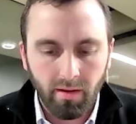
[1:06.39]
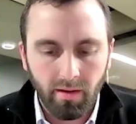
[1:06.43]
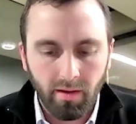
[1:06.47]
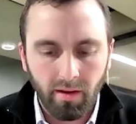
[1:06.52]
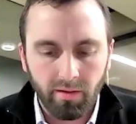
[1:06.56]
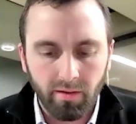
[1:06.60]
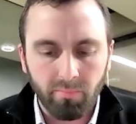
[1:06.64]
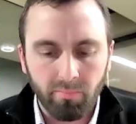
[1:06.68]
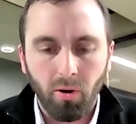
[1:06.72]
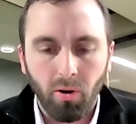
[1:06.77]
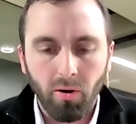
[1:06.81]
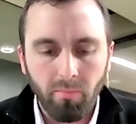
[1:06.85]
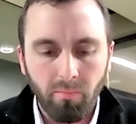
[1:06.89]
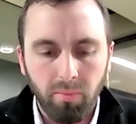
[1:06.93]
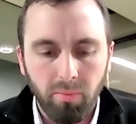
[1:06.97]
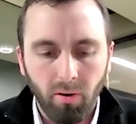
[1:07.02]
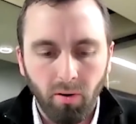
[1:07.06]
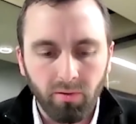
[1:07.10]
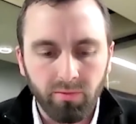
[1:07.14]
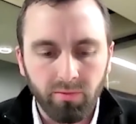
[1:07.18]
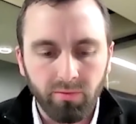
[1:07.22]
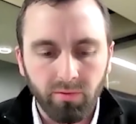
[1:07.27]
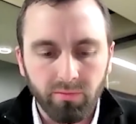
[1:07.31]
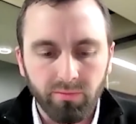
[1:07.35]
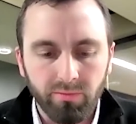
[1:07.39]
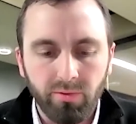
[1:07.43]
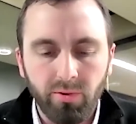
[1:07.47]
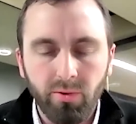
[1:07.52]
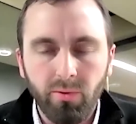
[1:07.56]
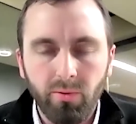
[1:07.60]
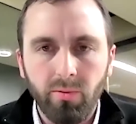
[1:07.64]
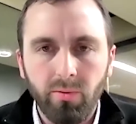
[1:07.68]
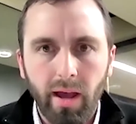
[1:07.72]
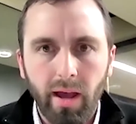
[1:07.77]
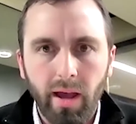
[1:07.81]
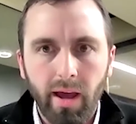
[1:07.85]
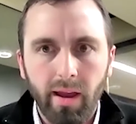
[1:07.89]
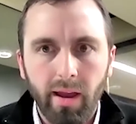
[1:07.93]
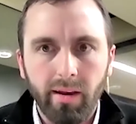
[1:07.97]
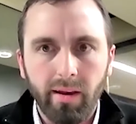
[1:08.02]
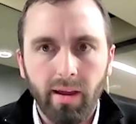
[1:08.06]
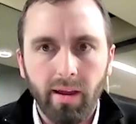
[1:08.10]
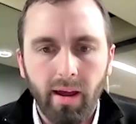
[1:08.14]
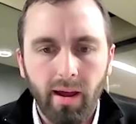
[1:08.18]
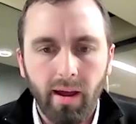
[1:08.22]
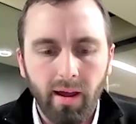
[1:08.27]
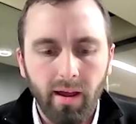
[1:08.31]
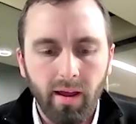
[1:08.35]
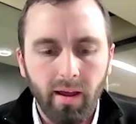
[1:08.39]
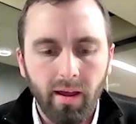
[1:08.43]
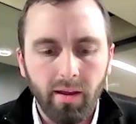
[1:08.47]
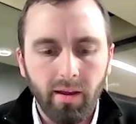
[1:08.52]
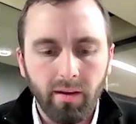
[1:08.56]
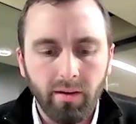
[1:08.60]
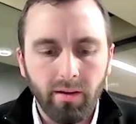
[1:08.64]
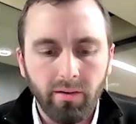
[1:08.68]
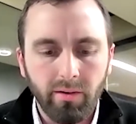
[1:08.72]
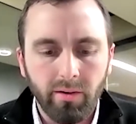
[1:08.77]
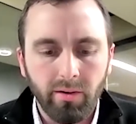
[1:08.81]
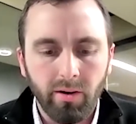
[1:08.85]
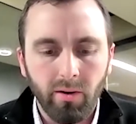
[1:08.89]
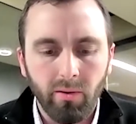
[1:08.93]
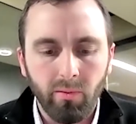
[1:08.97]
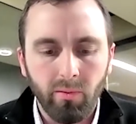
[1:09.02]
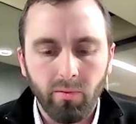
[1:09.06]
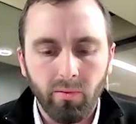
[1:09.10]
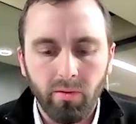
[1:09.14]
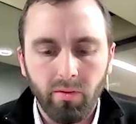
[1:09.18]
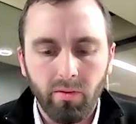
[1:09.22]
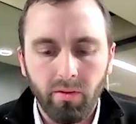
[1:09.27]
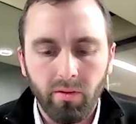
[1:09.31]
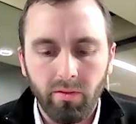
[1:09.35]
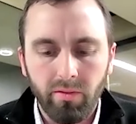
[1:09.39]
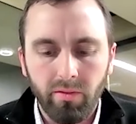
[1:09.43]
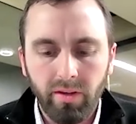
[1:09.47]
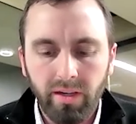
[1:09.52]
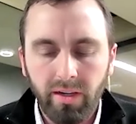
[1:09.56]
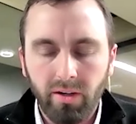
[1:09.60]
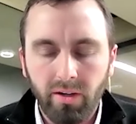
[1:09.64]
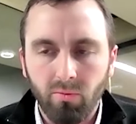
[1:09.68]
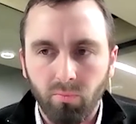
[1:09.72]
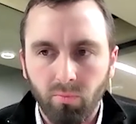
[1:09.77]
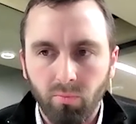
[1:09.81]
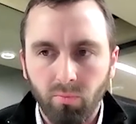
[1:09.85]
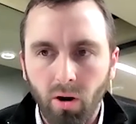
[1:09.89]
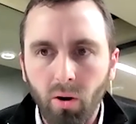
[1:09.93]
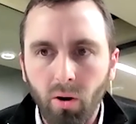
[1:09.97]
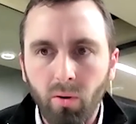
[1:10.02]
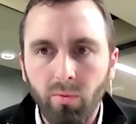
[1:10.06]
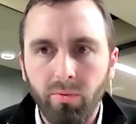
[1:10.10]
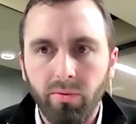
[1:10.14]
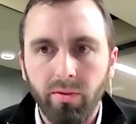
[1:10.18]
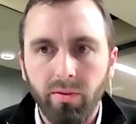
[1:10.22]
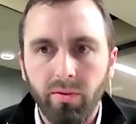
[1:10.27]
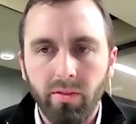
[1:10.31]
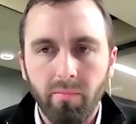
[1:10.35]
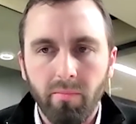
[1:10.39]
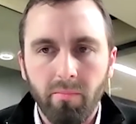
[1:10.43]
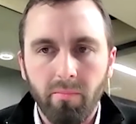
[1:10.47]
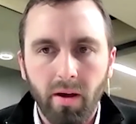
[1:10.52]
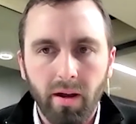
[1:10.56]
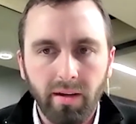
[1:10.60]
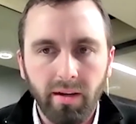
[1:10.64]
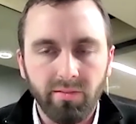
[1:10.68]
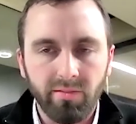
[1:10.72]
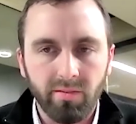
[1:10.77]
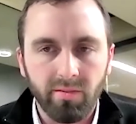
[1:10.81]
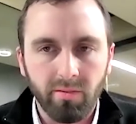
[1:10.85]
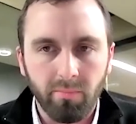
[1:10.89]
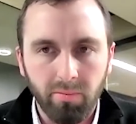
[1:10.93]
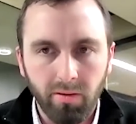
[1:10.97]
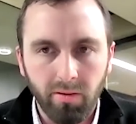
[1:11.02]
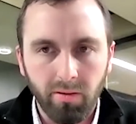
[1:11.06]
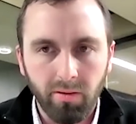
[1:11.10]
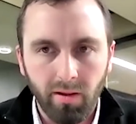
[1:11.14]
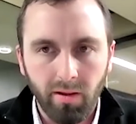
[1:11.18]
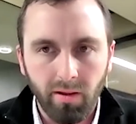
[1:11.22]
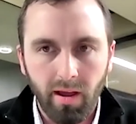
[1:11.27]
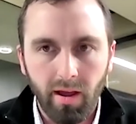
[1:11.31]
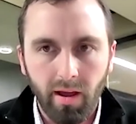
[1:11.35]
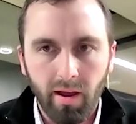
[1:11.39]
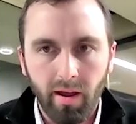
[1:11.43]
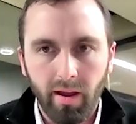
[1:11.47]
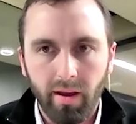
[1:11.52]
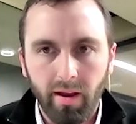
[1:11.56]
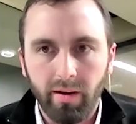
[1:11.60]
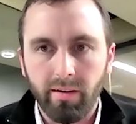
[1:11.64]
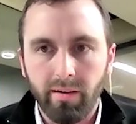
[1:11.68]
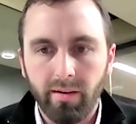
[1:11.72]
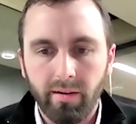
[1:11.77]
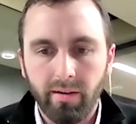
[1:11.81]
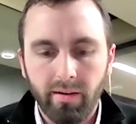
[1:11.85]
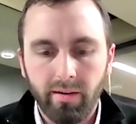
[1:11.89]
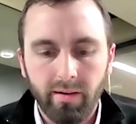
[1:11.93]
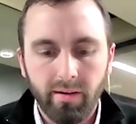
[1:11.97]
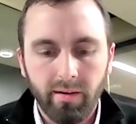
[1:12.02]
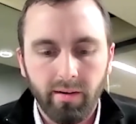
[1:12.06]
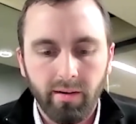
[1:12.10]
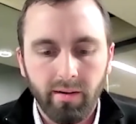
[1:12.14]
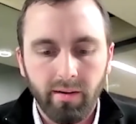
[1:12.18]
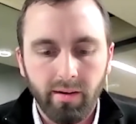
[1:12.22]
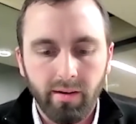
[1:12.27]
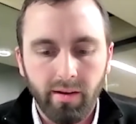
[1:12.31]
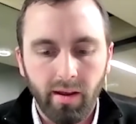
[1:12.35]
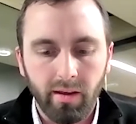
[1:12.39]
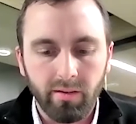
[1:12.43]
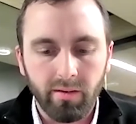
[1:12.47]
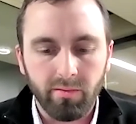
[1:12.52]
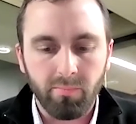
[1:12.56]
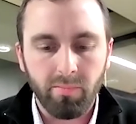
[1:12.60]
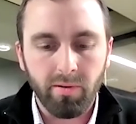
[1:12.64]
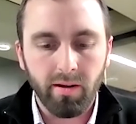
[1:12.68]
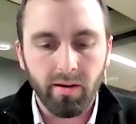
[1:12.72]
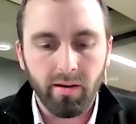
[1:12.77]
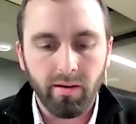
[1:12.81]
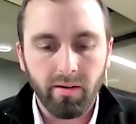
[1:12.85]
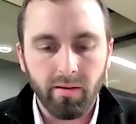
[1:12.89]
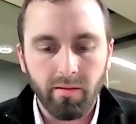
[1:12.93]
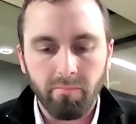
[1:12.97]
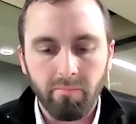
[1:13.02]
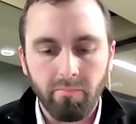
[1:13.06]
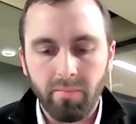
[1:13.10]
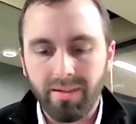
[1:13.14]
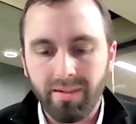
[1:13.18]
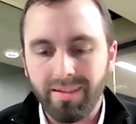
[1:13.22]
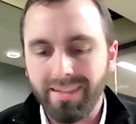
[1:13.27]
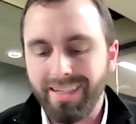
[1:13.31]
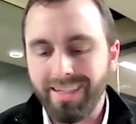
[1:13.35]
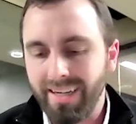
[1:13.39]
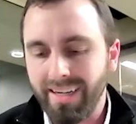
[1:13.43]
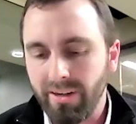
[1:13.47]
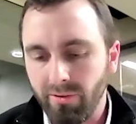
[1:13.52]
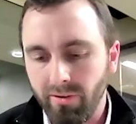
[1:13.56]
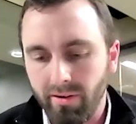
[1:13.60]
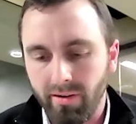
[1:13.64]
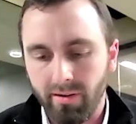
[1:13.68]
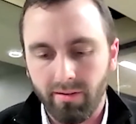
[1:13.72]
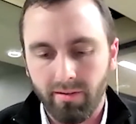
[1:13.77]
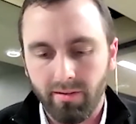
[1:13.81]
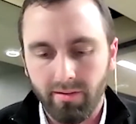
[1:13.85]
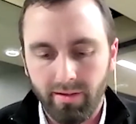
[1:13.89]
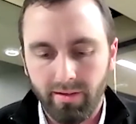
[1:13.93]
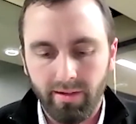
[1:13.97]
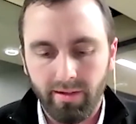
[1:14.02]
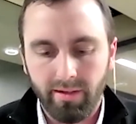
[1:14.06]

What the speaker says: As part and parcel to that, the growth in the money supply has been materially